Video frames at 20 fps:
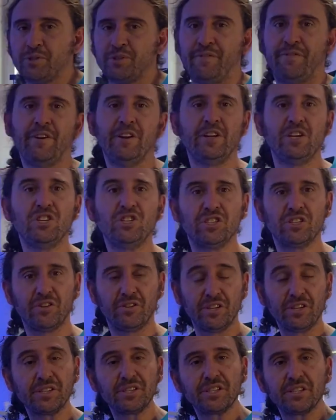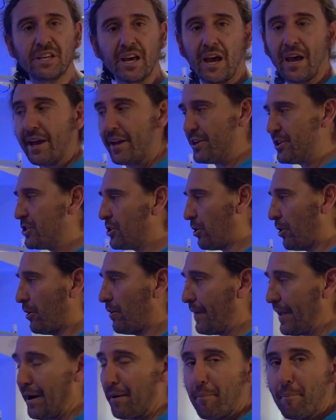Finished this stage
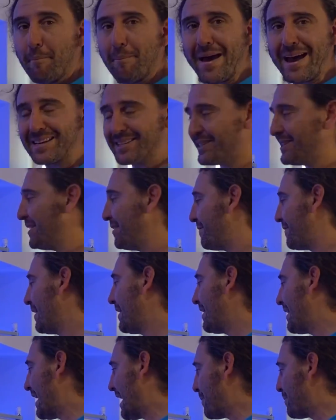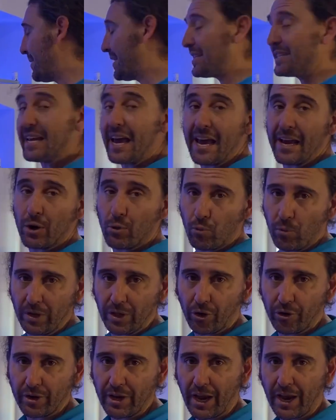of our massive epic tank
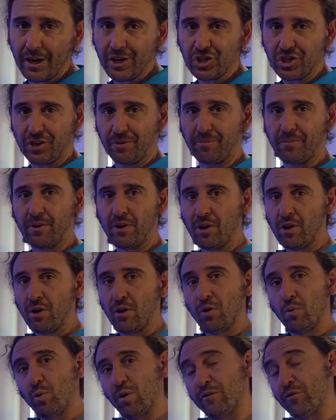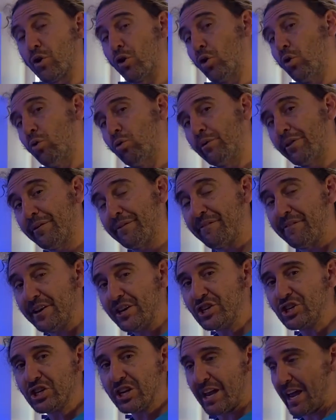relocation. We've got all the
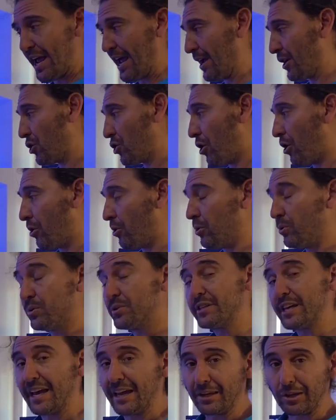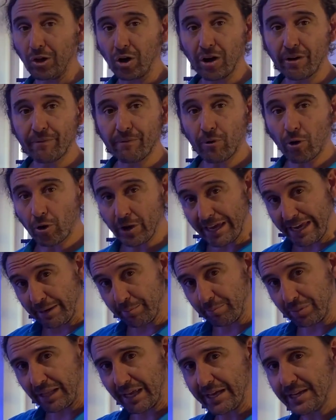fish and corals and live rock in
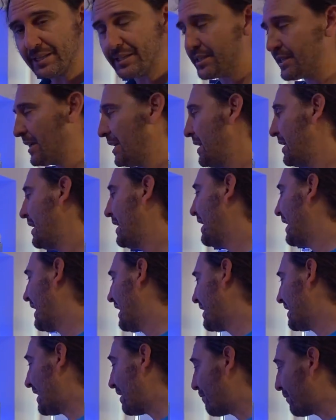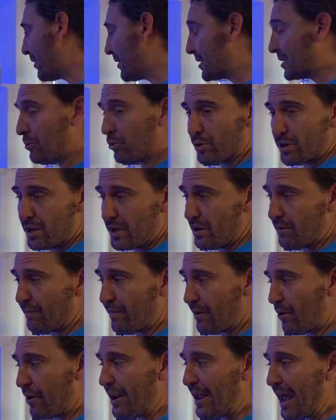place, and everything's looking
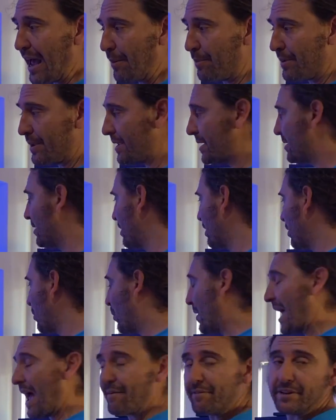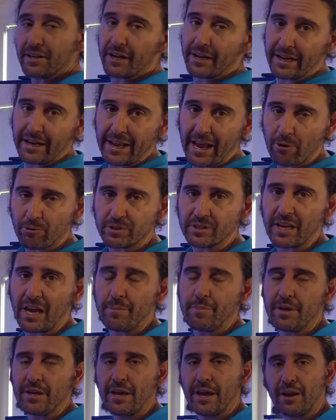very happy. We haven't done any
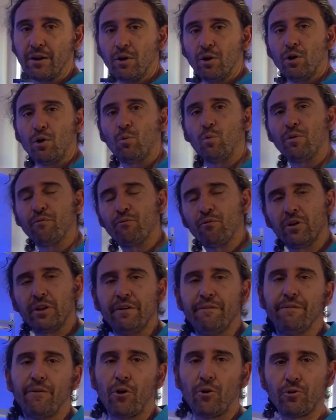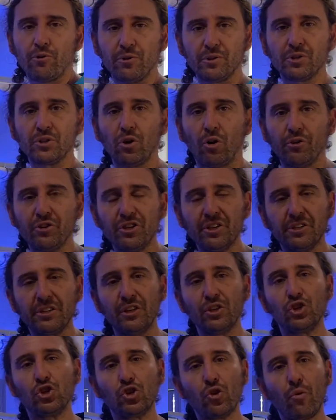aquascaping yet. We've really focused on just
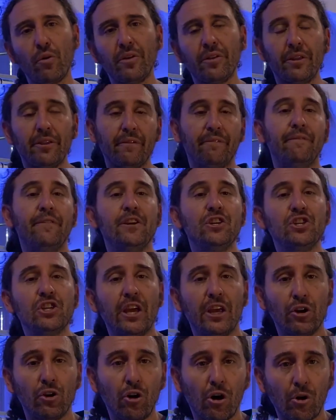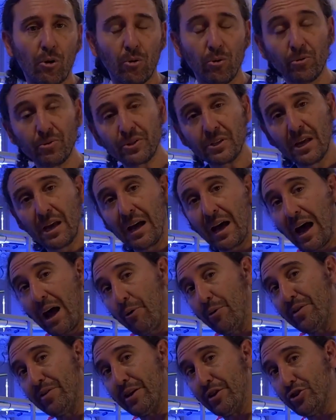ensuring that the fish and corals are
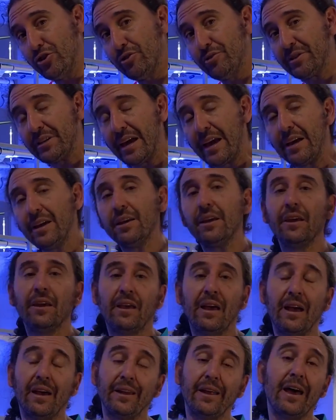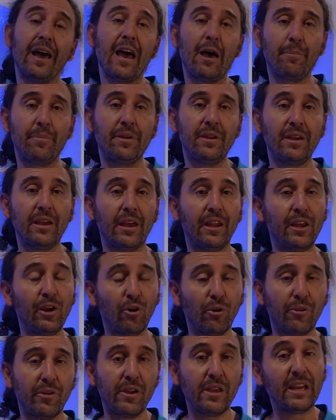in their new tank and are happy and
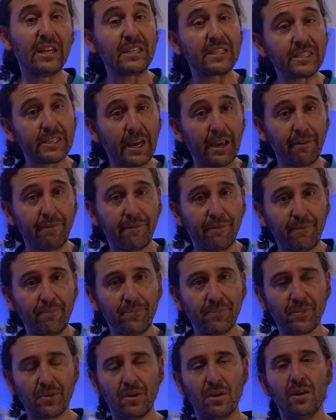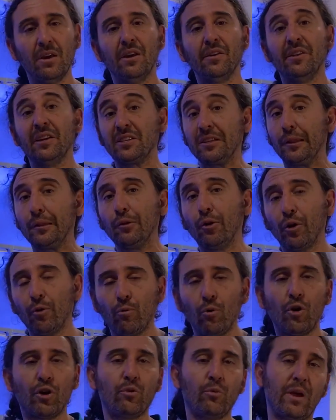healthy and safe. There's a lot of
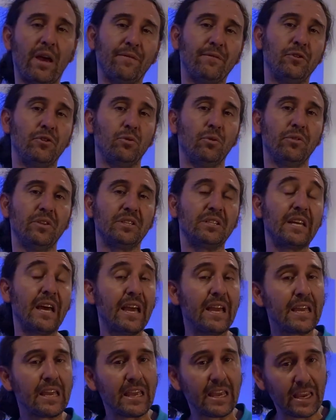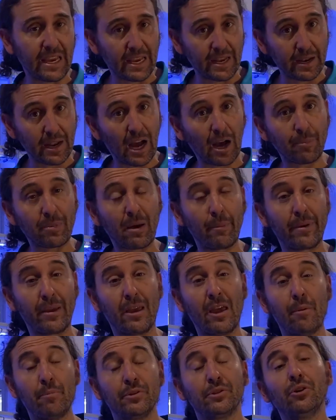work that we have to do on this tank in upcoming
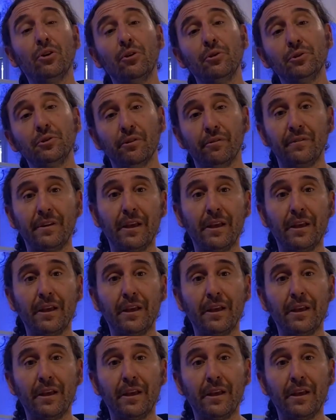episodes of